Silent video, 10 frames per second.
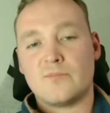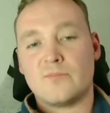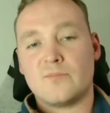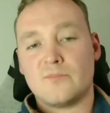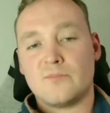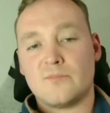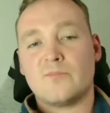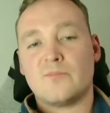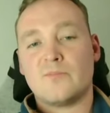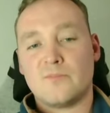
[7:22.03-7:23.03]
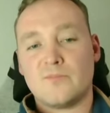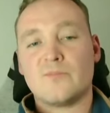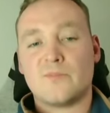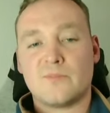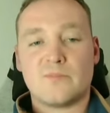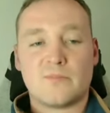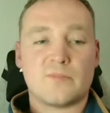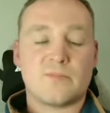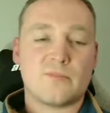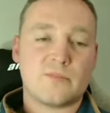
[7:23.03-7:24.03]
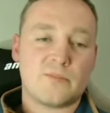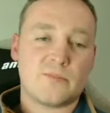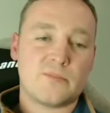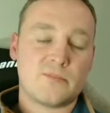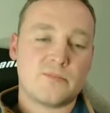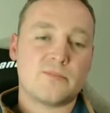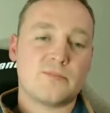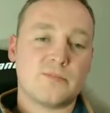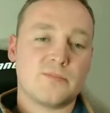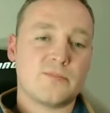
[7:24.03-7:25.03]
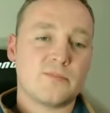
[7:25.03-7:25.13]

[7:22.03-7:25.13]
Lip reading: No words are spoken by the person on screen.